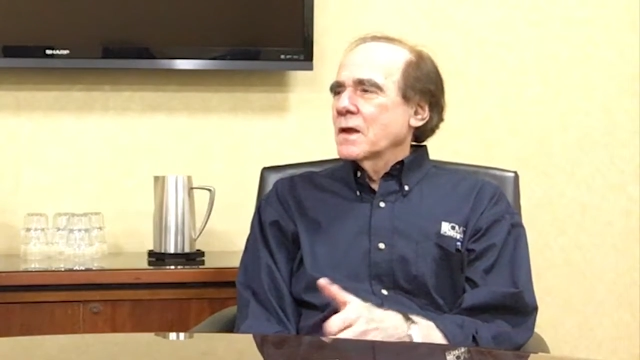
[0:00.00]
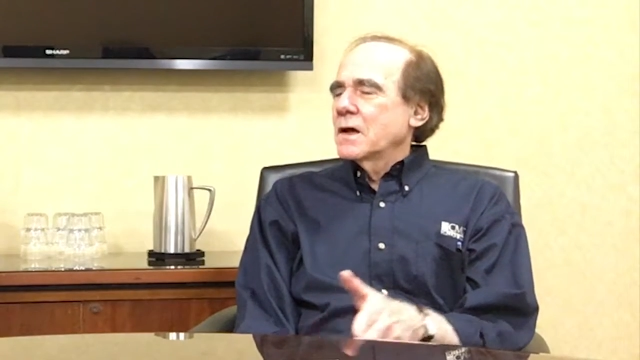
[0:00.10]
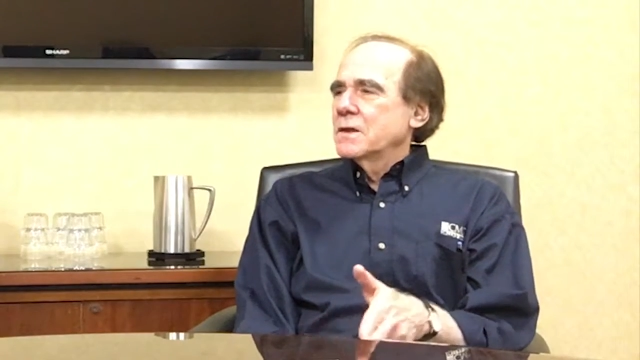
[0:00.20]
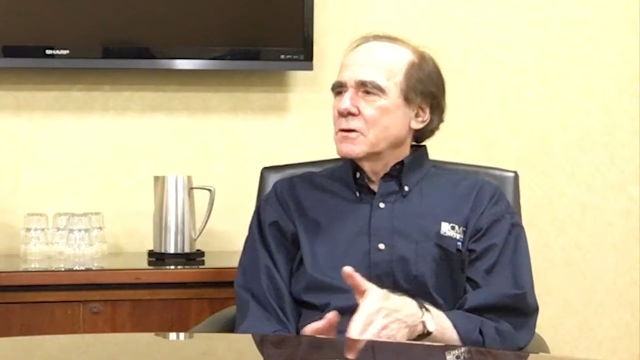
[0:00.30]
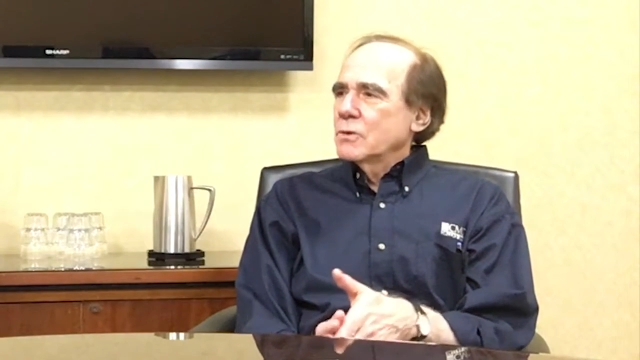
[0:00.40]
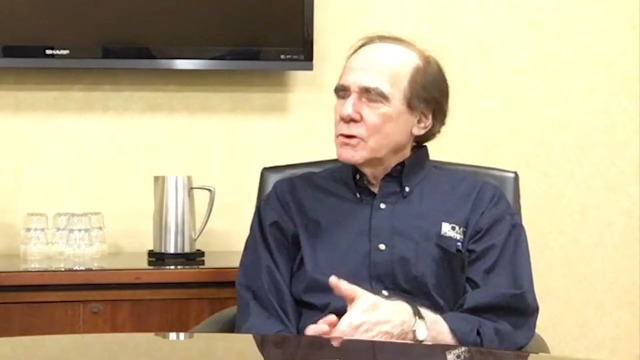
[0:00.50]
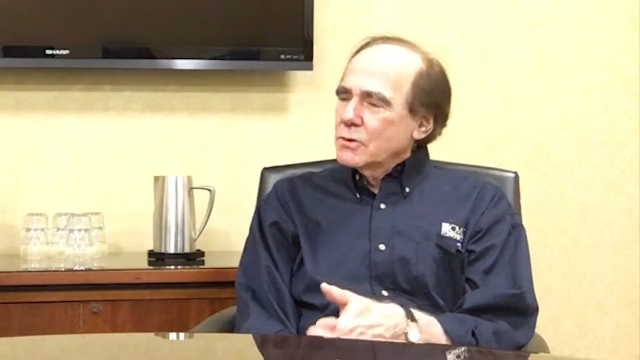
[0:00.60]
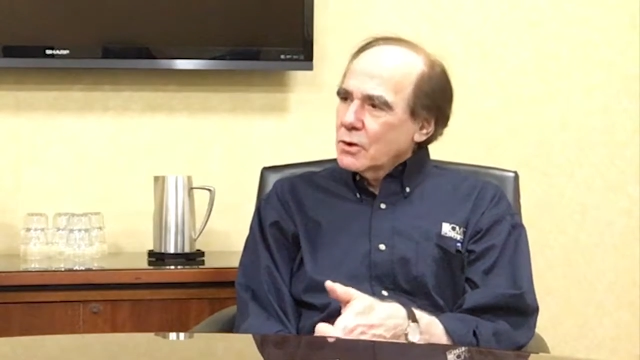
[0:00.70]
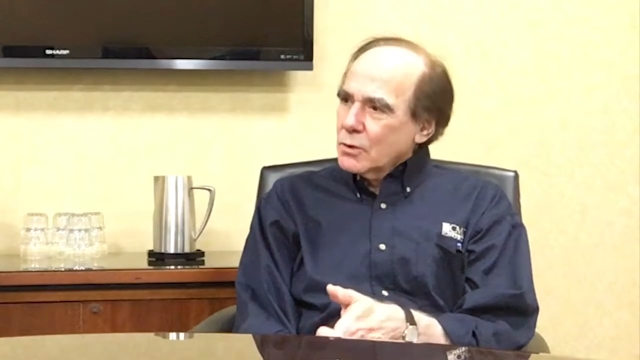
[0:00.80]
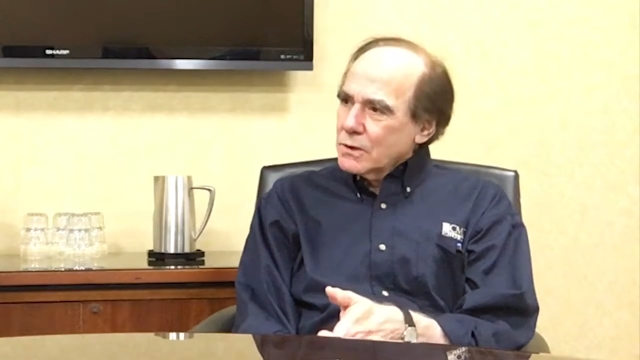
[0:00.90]
and then when you
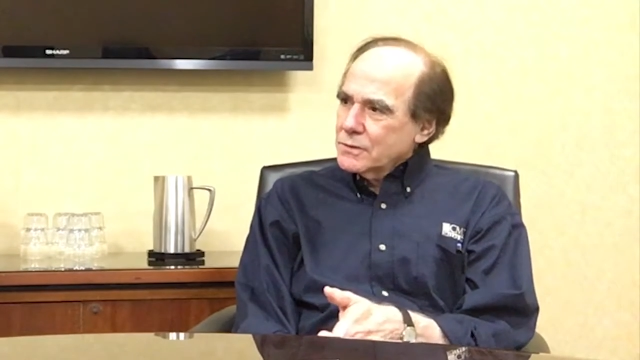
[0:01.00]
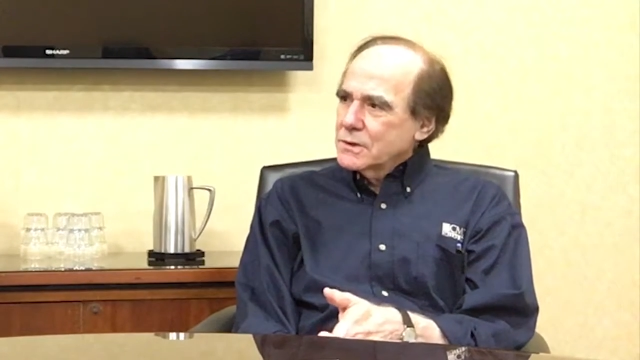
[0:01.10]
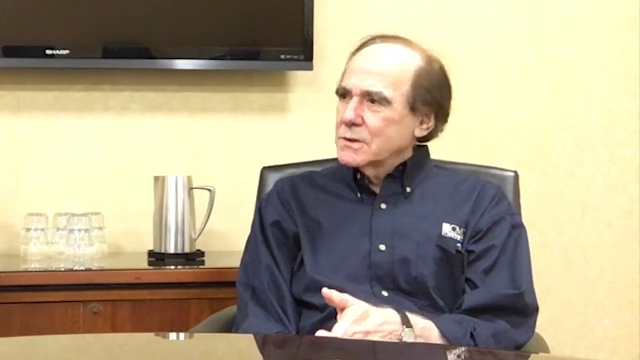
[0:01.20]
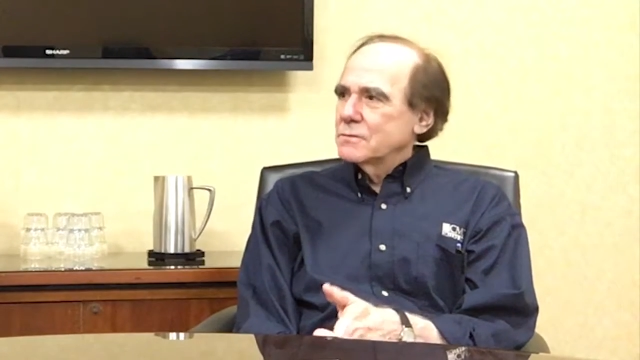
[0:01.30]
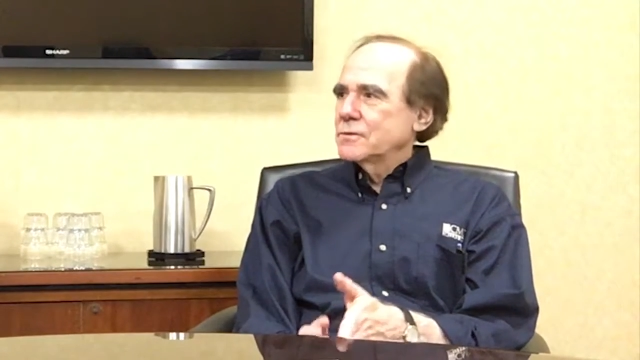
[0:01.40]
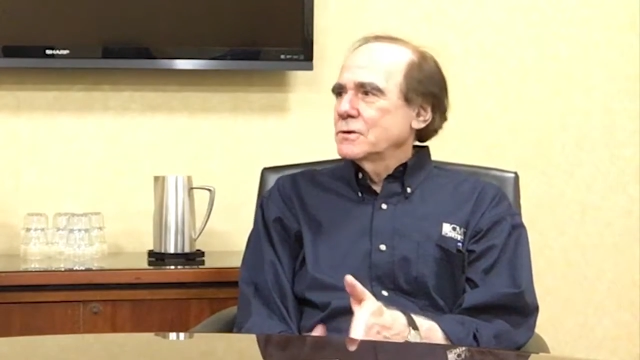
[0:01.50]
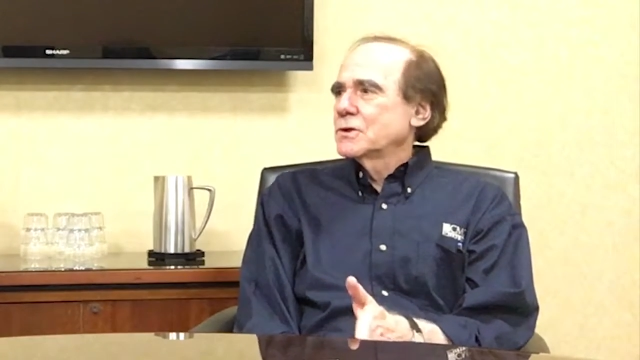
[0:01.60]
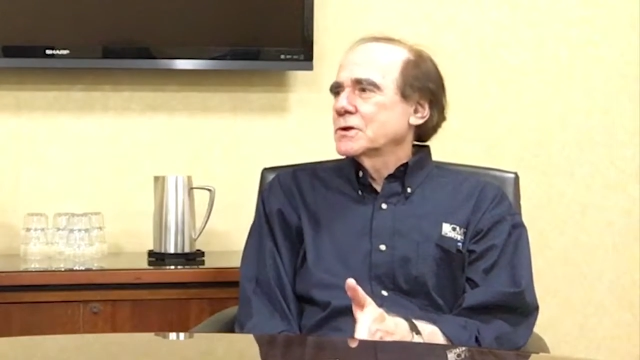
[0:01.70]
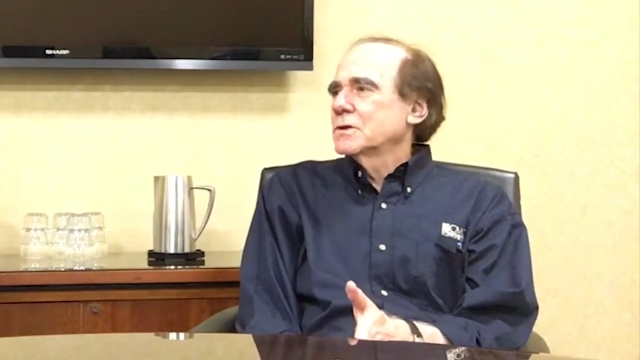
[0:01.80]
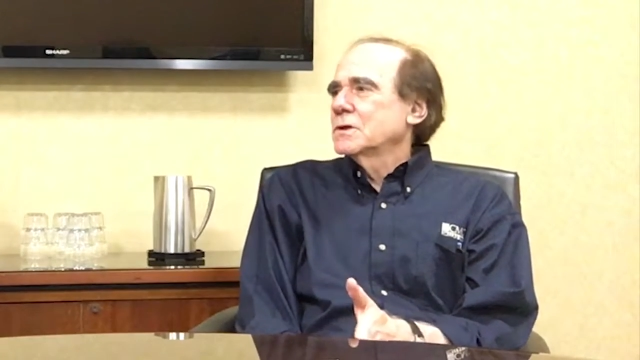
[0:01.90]
go off into the
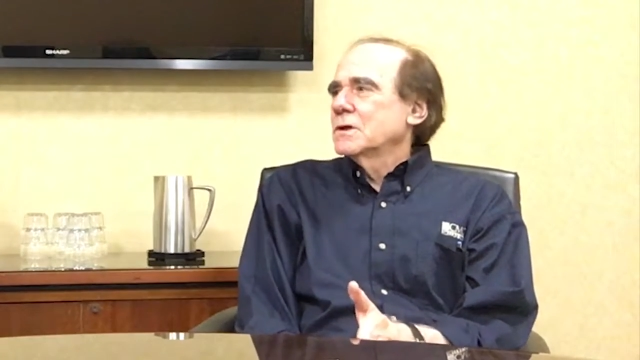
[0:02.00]
future,